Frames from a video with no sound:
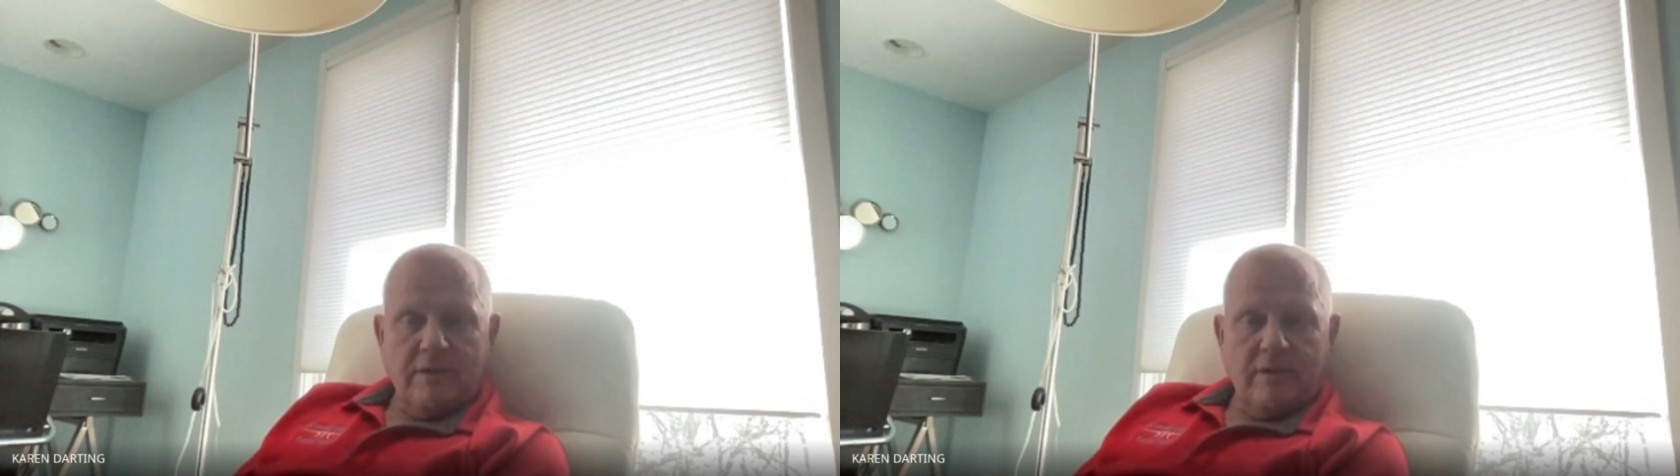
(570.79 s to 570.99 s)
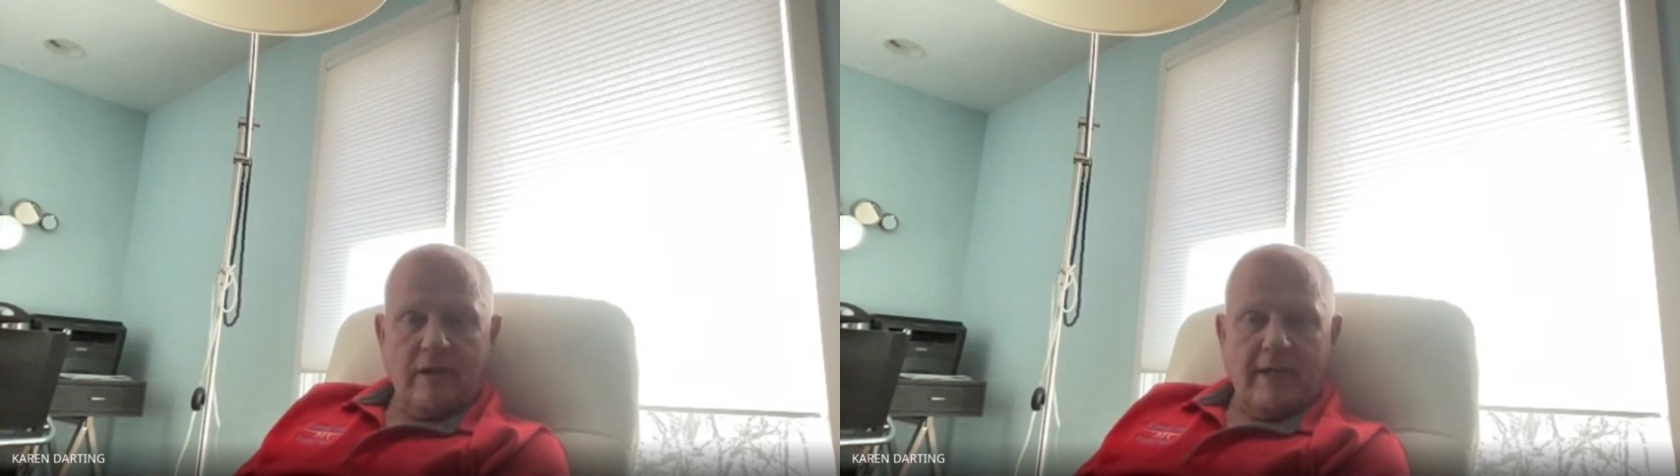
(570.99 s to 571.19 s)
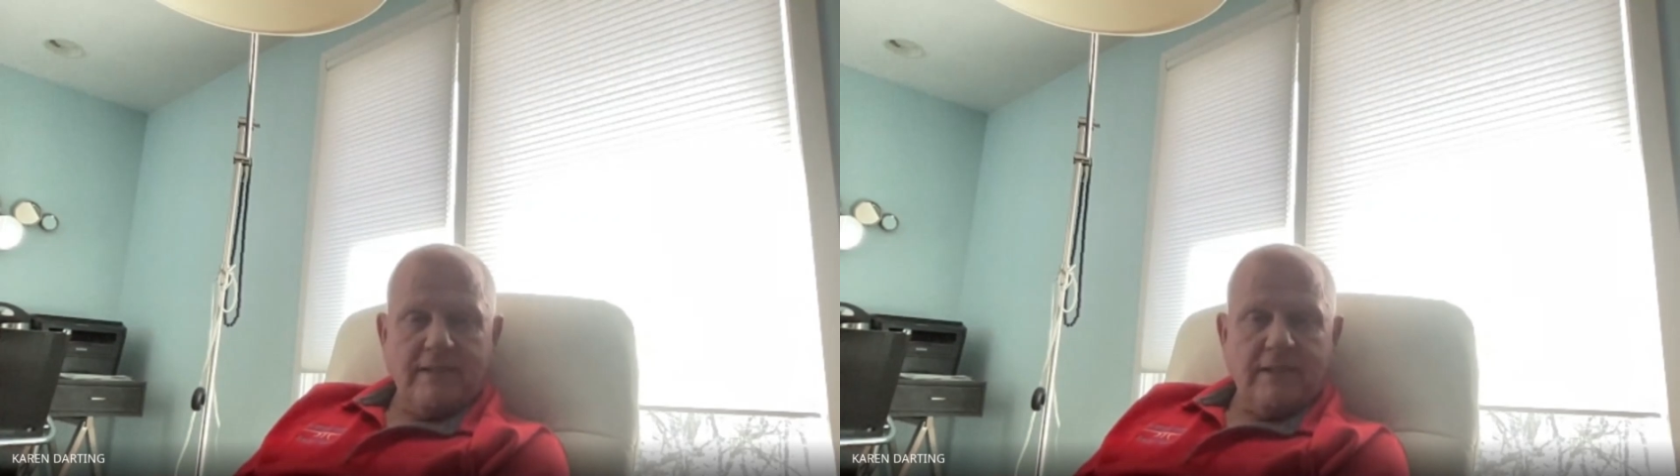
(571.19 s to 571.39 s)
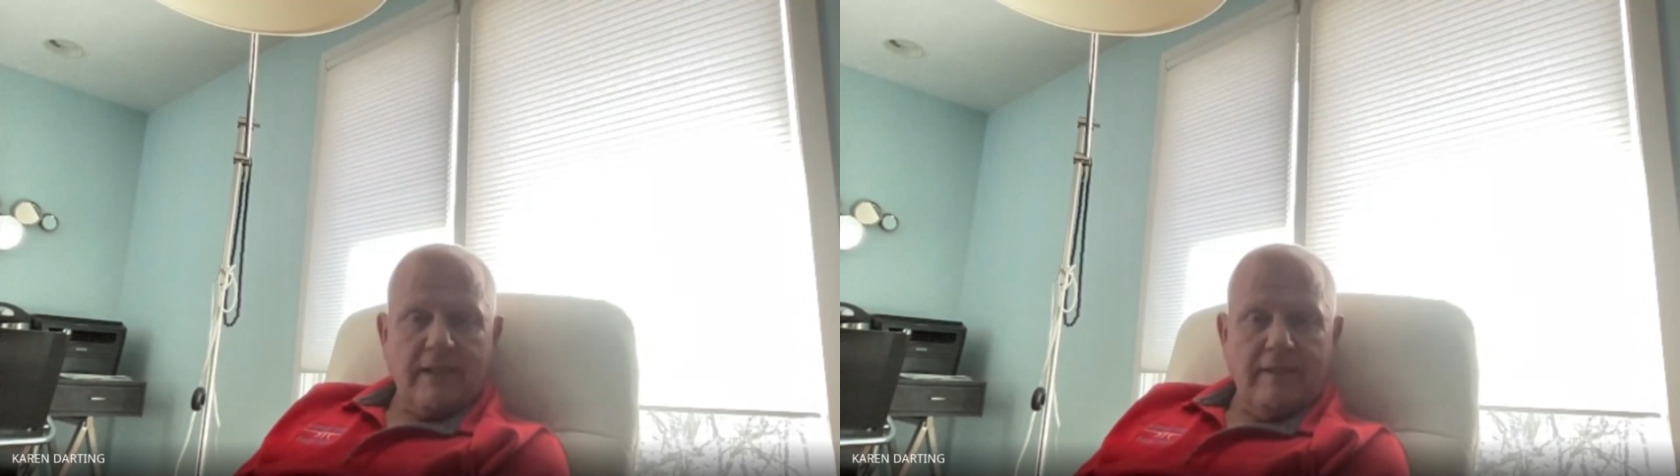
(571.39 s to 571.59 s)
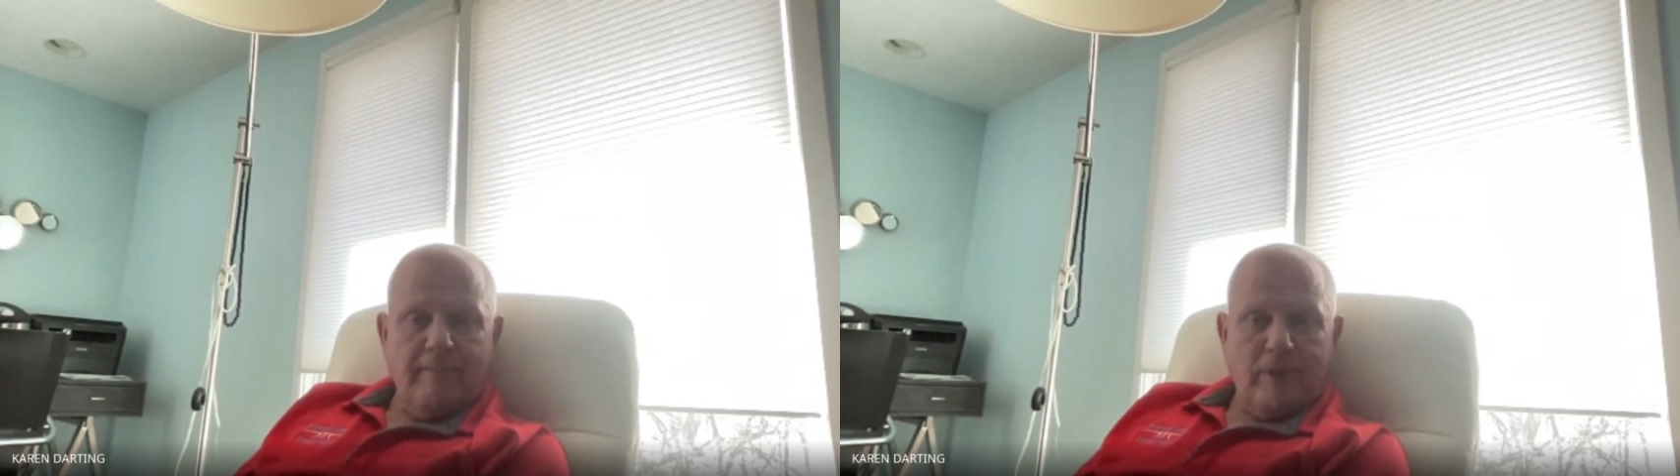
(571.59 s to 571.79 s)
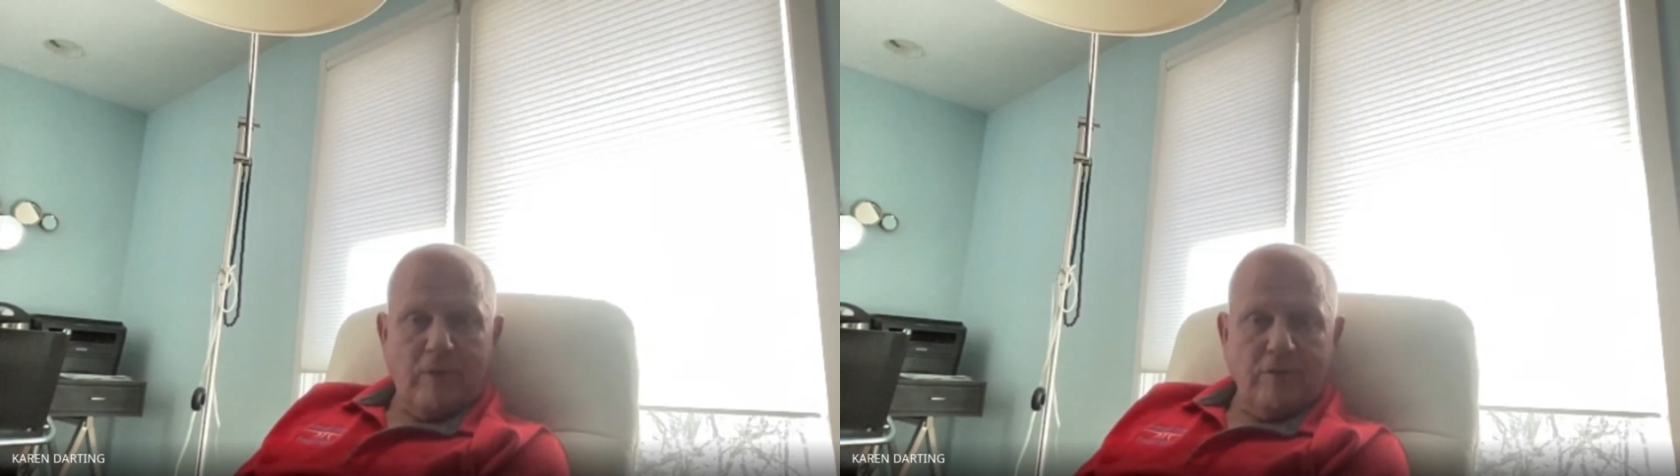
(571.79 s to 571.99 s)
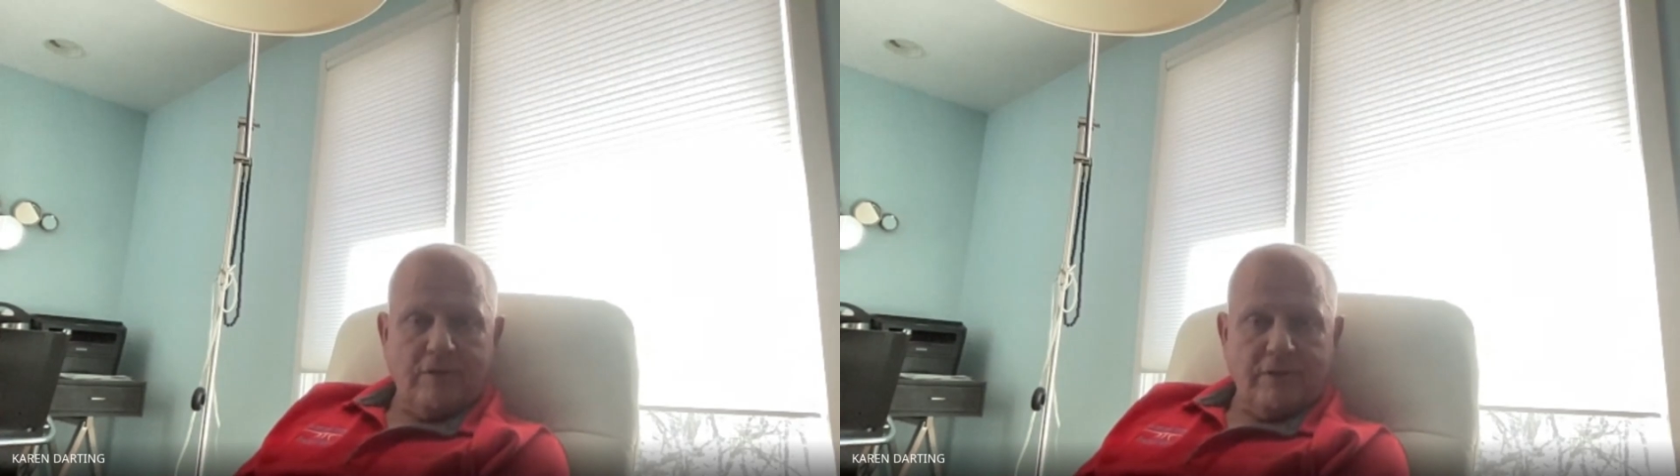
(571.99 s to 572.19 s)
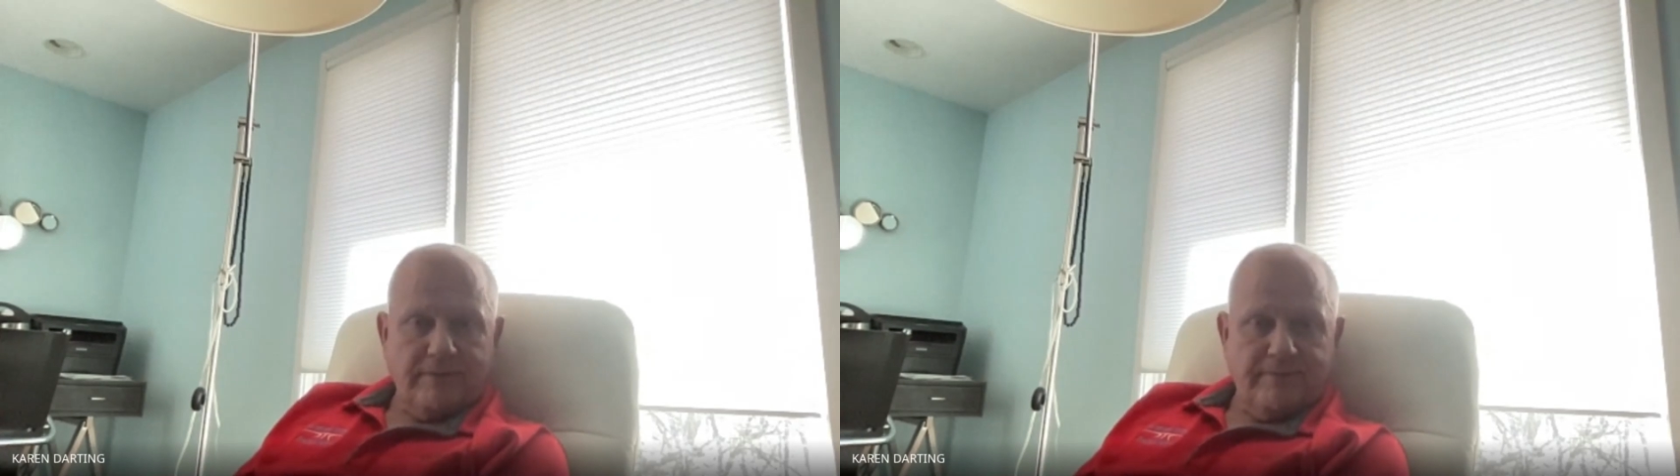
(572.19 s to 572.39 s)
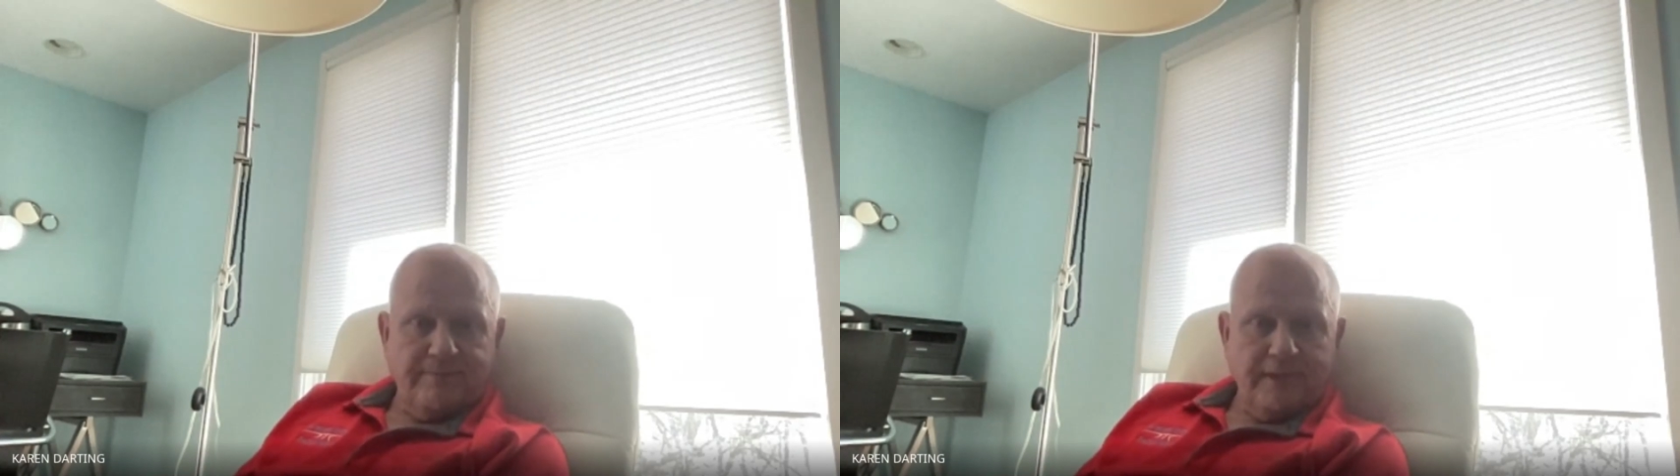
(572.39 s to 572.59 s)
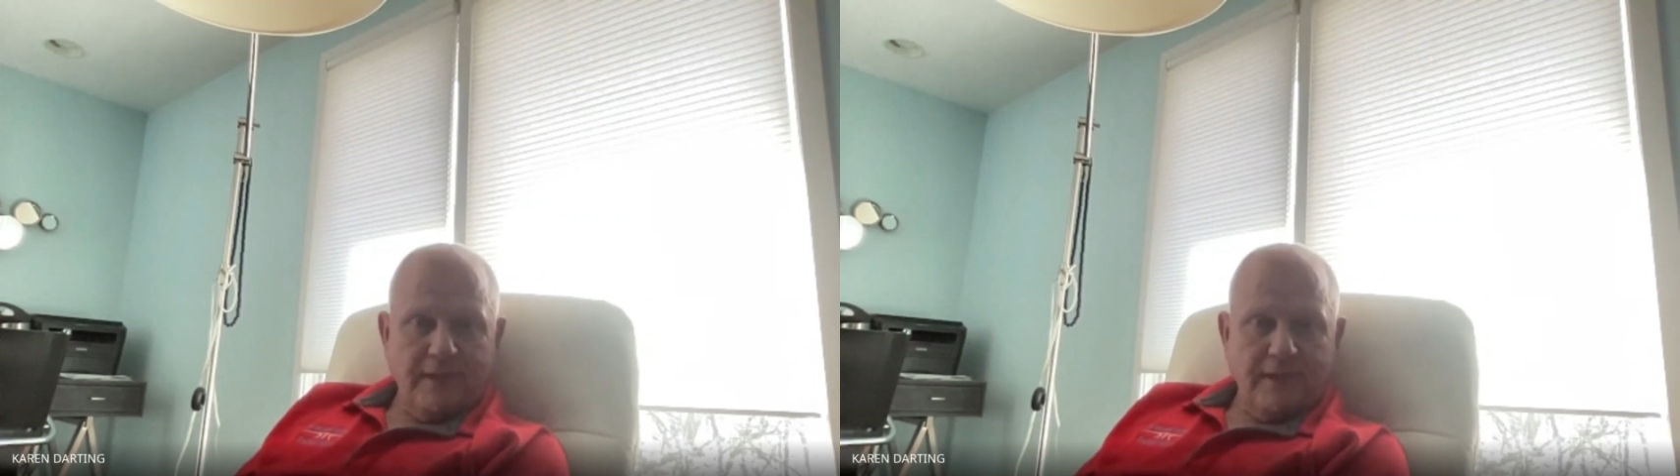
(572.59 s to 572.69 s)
isolate post and